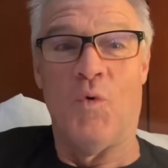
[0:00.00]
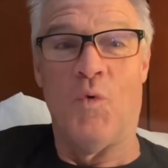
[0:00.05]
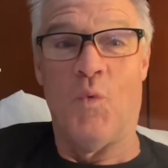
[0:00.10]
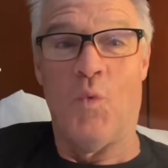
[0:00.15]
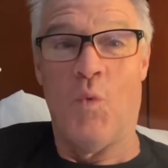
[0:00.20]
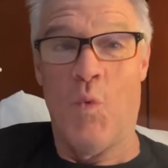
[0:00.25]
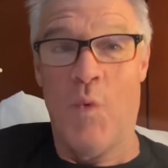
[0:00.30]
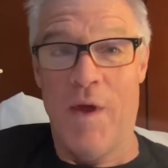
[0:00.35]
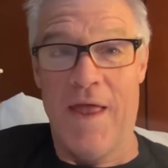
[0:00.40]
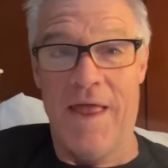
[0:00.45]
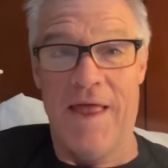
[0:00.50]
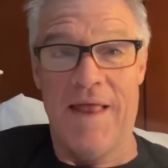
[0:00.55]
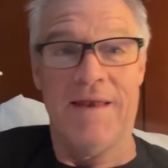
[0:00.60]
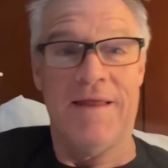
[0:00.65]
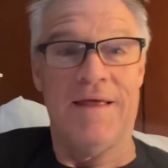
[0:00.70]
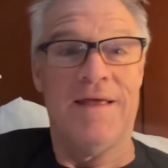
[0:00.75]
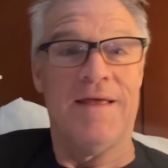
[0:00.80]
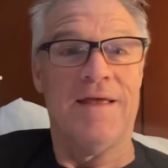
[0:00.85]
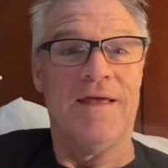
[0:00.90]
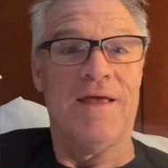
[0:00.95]

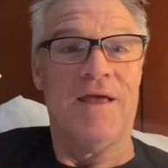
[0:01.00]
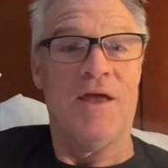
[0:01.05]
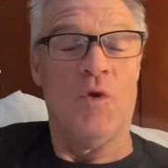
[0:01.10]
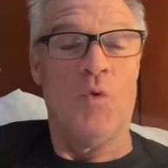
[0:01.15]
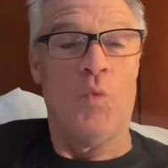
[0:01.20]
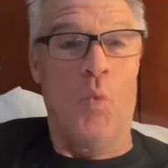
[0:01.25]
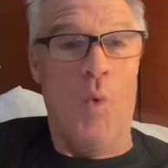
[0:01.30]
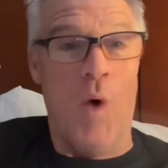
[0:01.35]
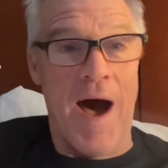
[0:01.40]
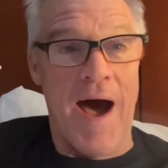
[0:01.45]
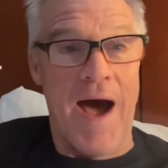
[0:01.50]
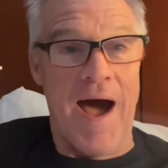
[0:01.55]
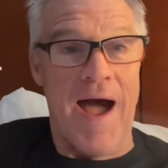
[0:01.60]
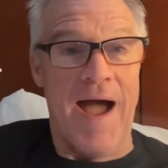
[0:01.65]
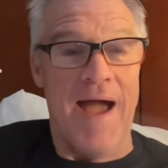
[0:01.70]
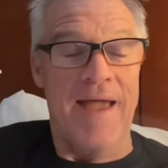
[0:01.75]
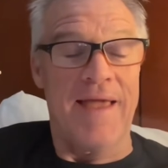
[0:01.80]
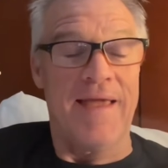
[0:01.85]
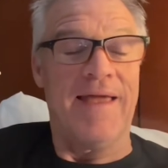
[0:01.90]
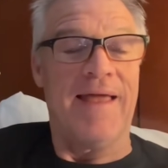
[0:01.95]
when and
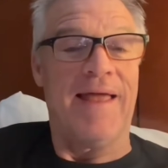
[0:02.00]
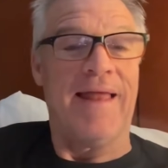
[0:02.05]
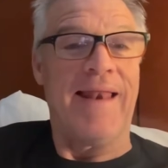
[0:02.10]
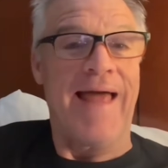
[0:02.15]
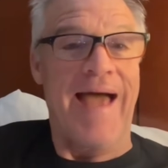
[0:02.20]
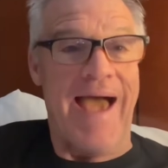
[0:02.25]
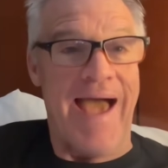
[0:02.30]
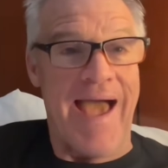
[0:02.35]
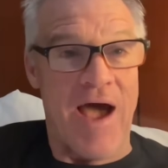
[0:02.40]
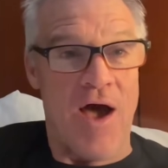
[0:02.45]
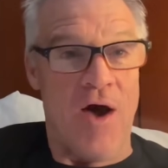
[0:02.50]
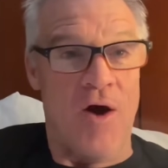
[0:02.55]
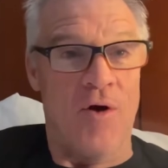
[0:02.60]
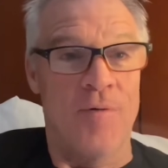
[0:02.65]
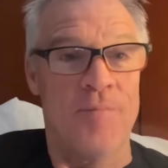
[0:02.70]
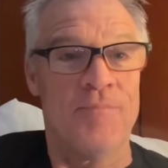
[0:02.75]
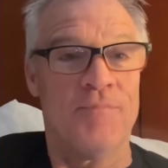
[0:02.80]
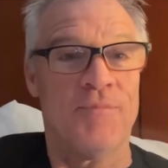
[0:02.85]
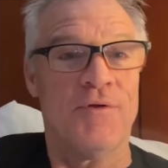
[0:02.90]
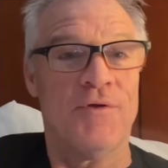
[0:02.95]
why and
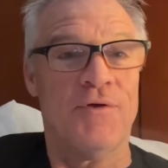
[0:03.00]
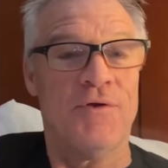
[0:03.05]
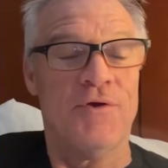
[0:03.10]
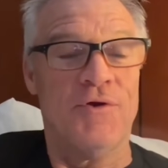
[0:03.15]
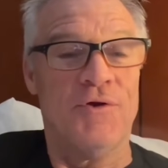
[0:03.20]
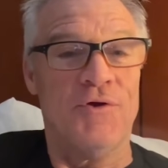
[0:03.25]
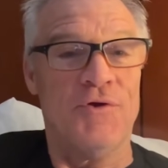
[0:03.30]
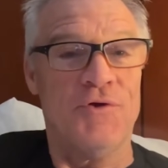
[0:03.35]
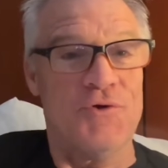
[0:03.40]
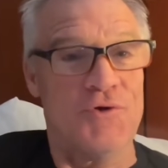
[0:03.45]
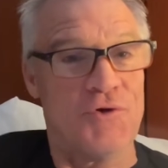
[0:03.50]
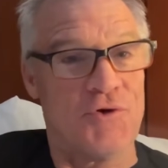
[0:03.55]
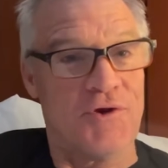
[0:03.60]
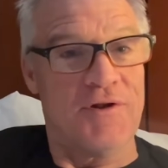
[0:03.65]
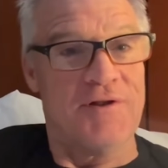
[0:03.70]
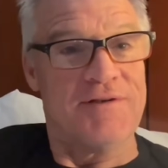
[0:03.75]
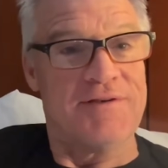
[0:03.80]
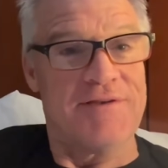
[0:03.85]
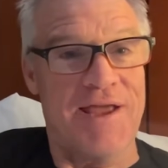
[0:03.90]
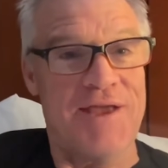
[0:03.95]
how you're
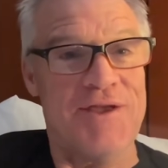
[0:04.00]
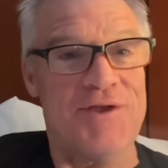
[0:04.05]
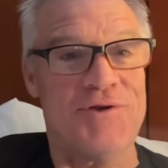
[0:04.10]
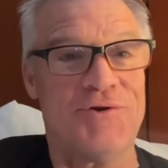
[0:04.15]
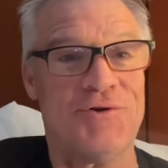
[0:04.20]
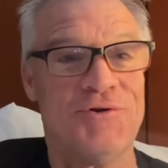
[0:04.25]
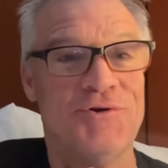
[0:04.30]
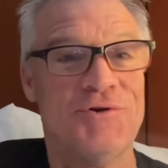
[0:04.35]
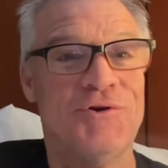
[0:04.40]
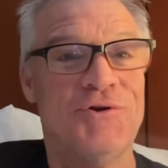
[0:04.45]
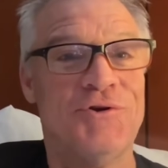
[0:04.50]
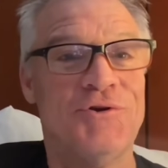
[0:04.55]
going to take your